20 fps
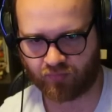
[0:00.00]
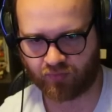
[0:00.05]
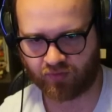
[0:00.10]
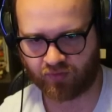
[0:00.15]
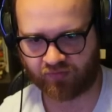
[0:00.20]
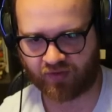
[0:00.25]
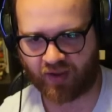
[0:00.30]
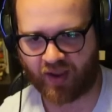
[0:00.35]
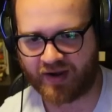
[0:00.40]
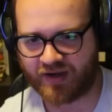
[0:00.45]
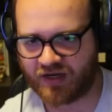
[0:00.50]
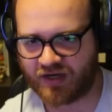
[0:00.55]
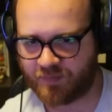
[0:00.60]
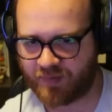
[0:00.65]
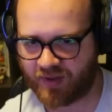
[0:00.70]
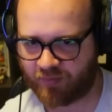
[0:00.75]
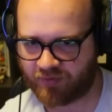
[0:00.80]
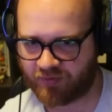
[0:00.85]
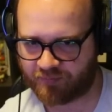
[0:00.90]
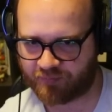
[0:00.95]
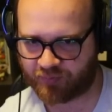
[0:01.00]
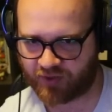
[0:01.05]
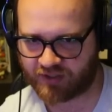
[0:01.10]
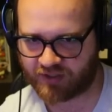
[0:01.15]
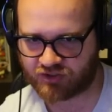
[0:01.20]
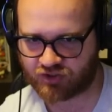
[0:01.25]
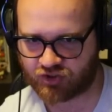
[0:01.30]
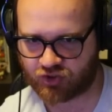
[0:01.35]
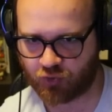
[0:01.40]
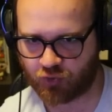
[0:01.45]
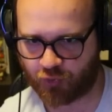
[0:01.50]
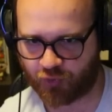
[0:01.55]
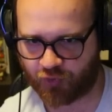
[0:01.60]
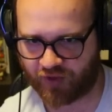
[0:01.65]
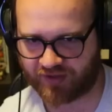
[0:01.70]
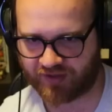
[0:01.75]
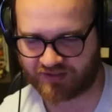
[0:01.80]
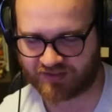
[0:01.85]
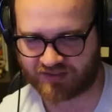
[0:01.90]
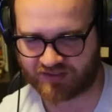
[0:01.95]
I need to be able to play 2
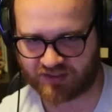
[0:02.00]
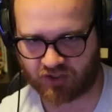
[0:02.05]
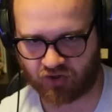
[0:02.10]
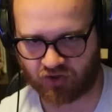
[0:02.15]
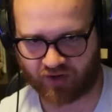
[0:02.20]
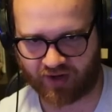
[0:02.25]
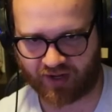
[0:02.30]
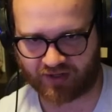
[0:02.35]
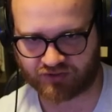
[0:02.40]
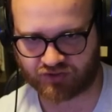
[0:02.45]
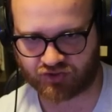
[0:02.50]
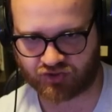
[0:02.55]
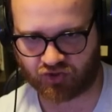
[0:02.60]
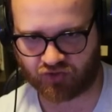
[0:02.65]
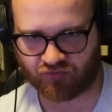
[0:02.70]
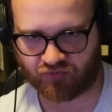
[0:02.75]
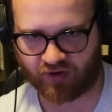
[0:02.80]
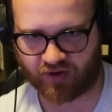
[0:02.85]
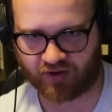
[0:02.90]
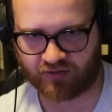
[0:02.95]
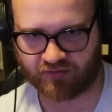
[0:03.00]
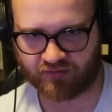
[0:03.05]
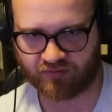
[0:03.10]
things here next turn, right?